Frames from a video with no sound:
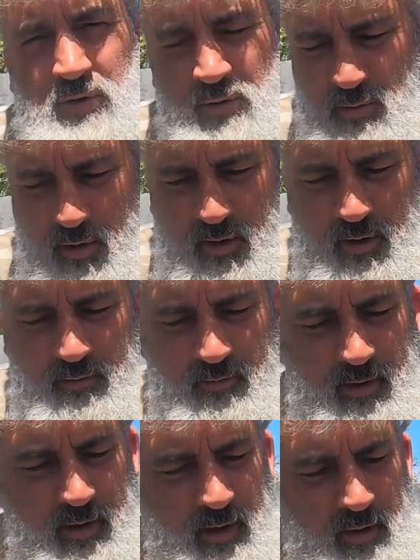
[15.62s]
to my
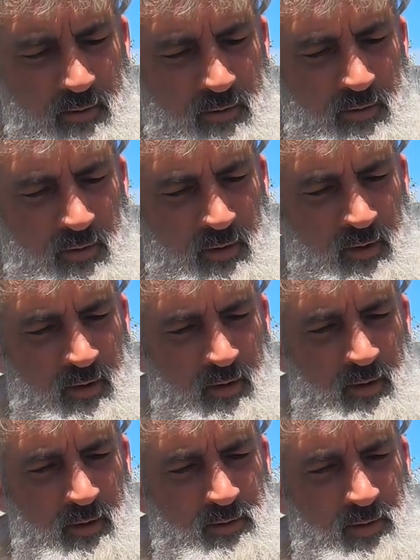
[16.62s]
videos,
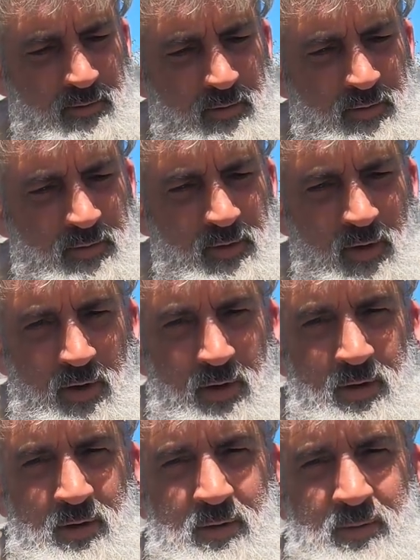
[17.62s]
different
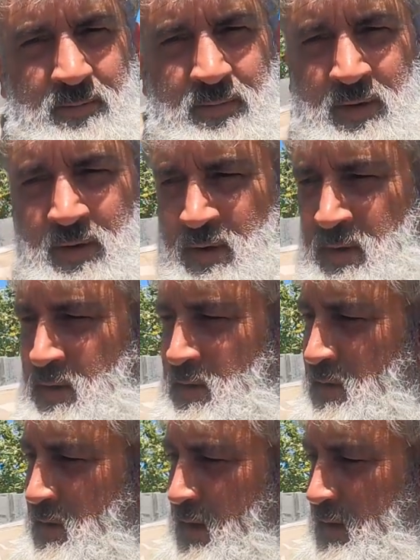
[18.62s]
start,
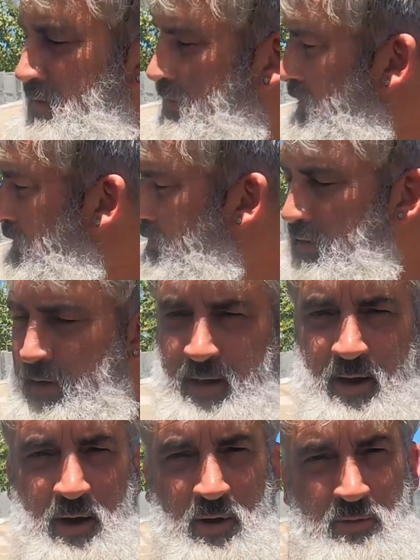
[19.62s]
getting stuff ready
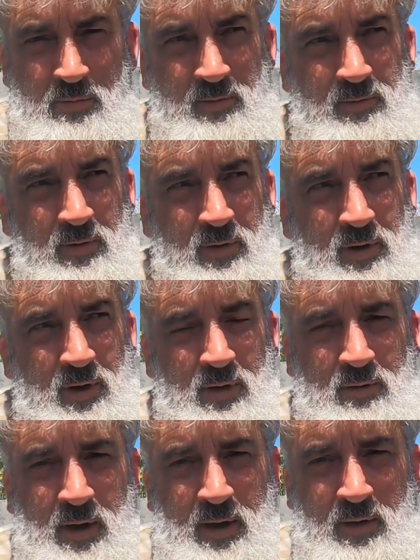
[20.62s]
at home before I go
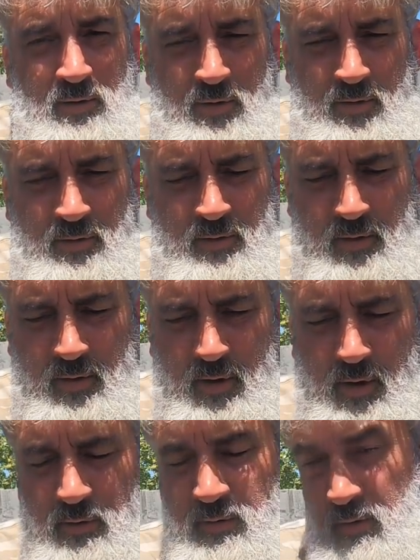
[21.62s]
later on. I'm going to
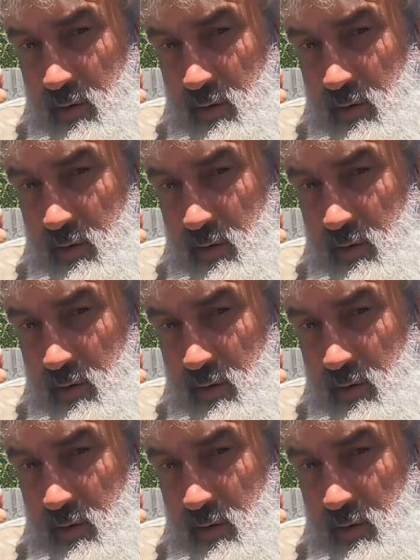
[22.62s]
go to